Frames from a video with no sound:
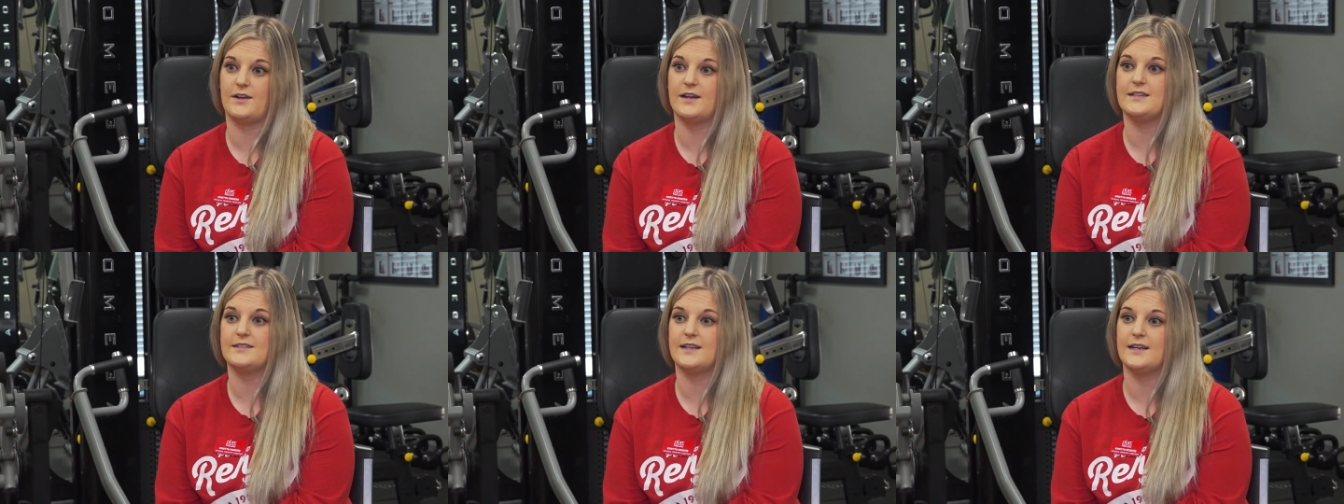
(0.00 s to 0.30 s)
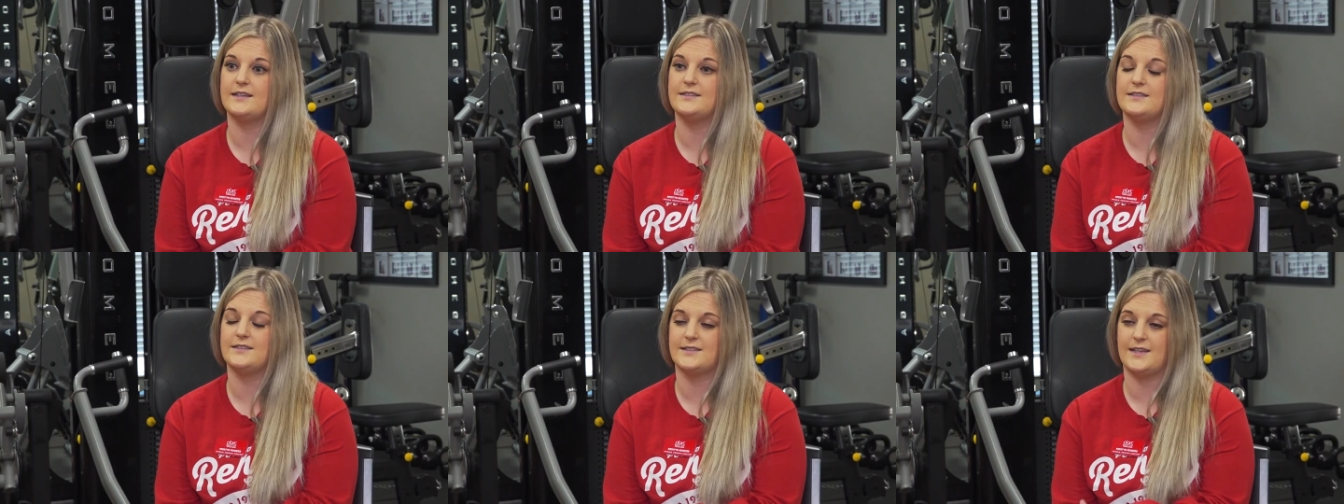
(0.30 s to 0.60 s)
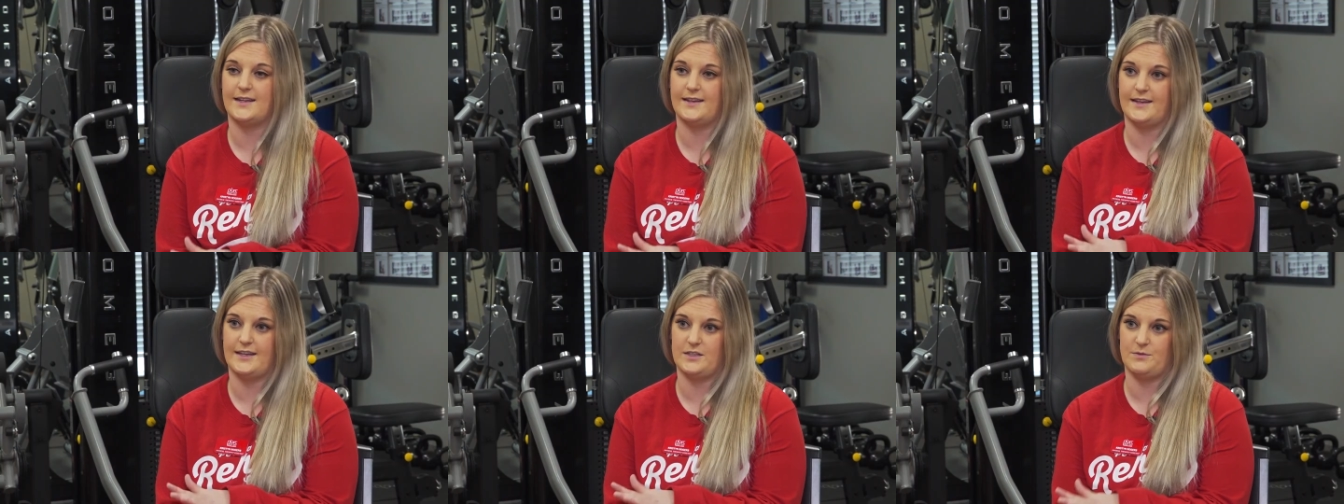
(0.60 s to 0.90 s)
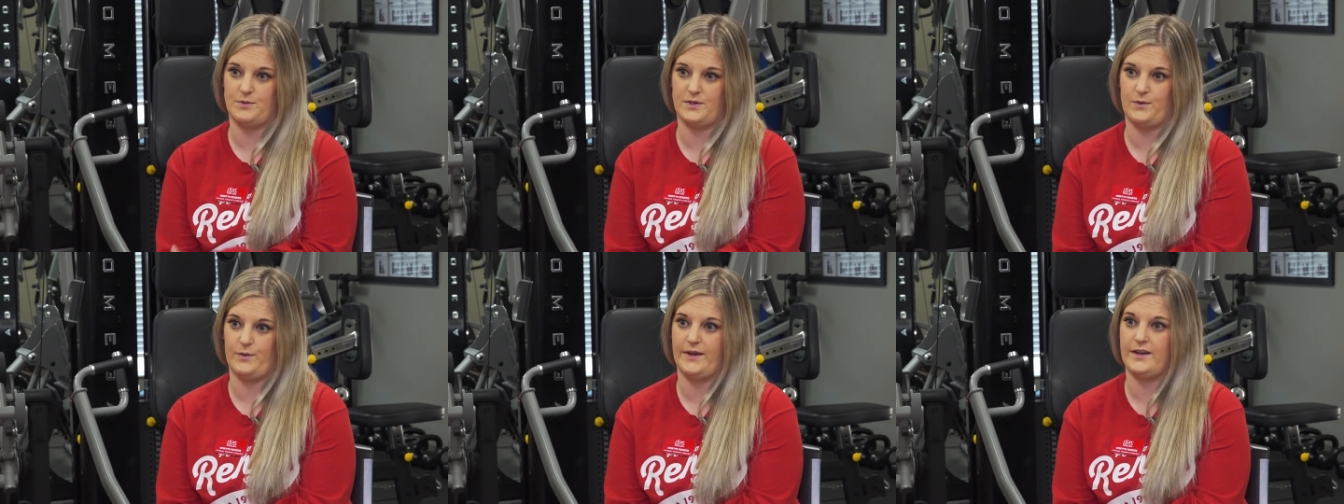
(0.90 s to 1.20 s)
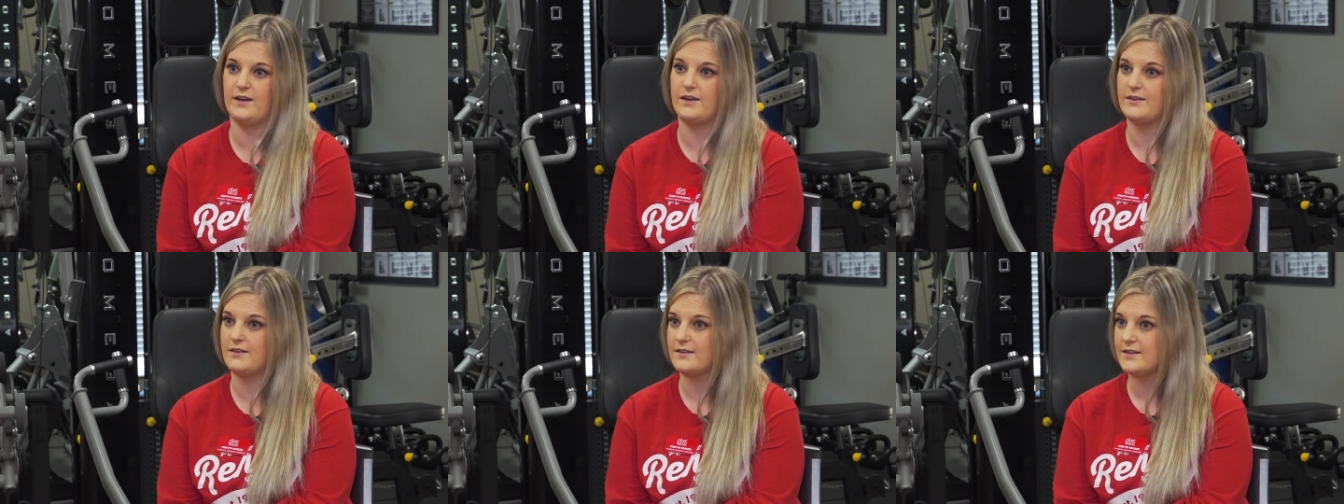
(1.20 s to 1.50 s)
right side is the side that he's put
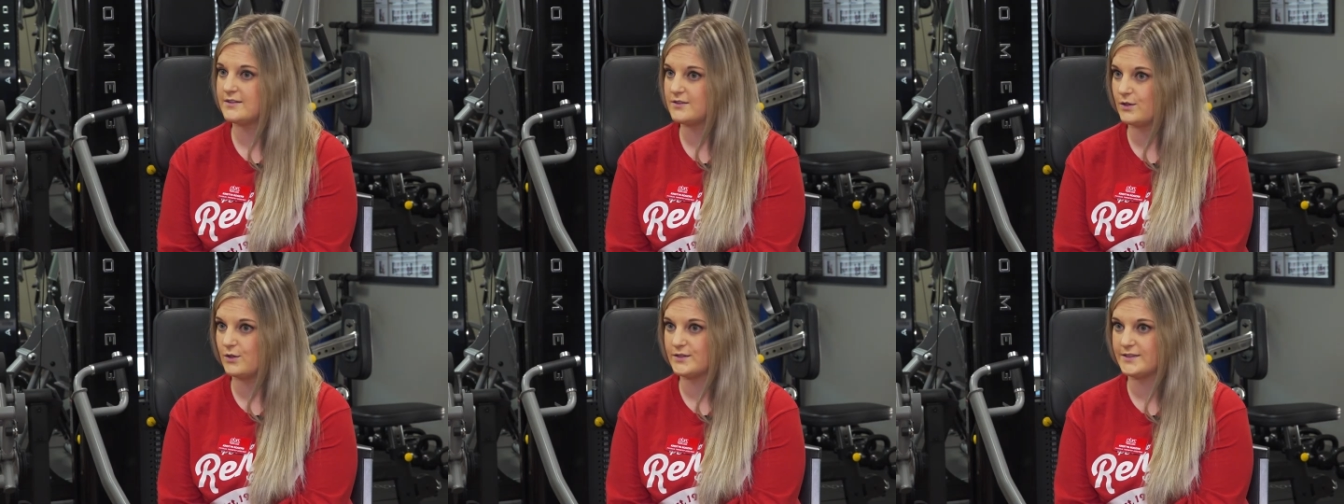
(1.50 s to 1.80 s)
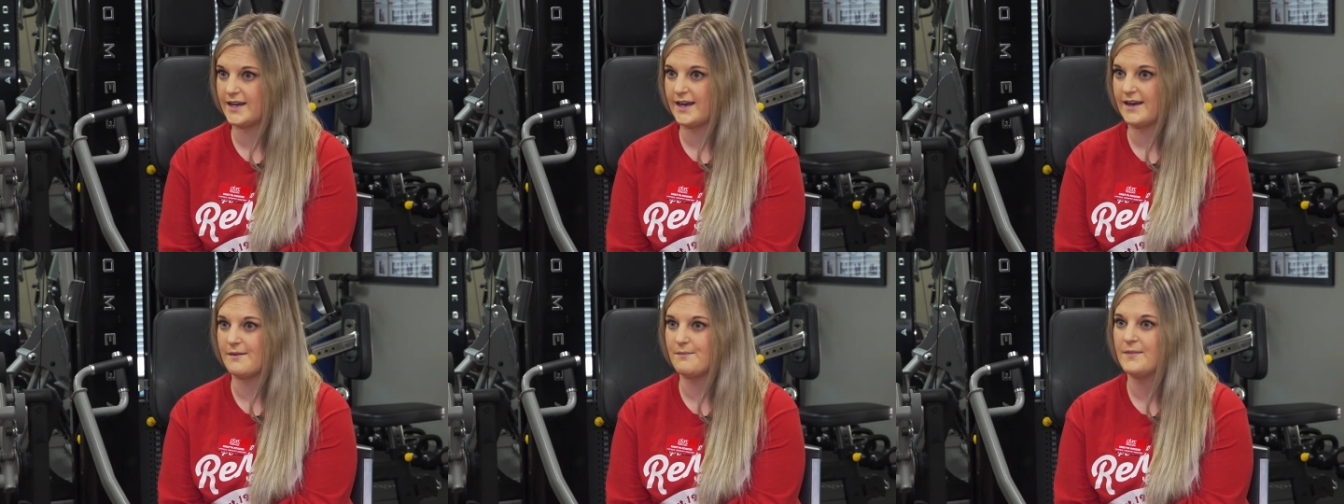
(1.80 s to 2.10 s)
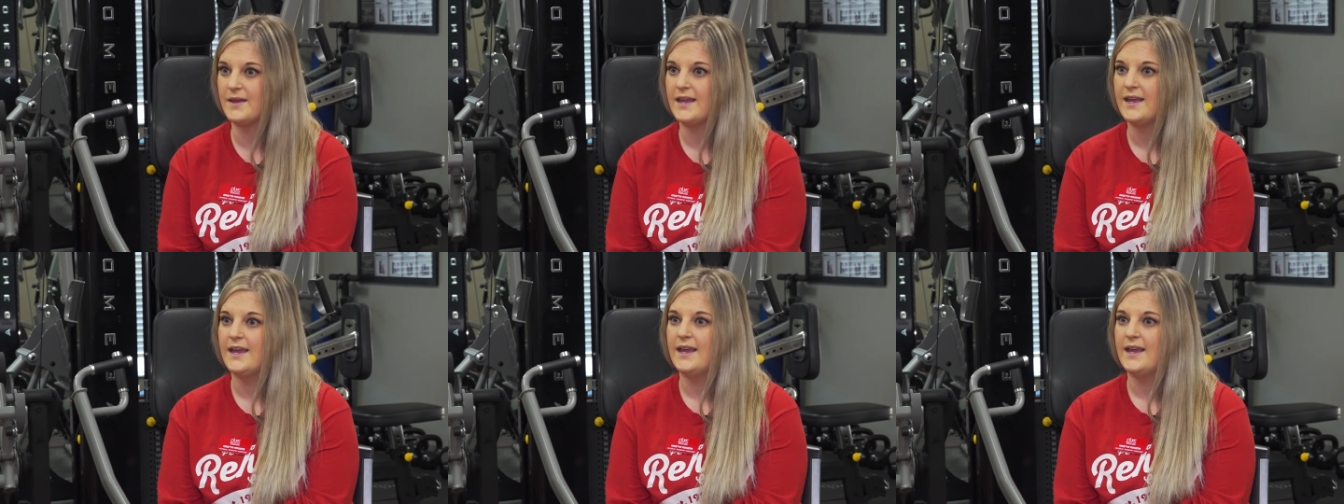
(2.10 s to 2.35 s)
weight on this whole time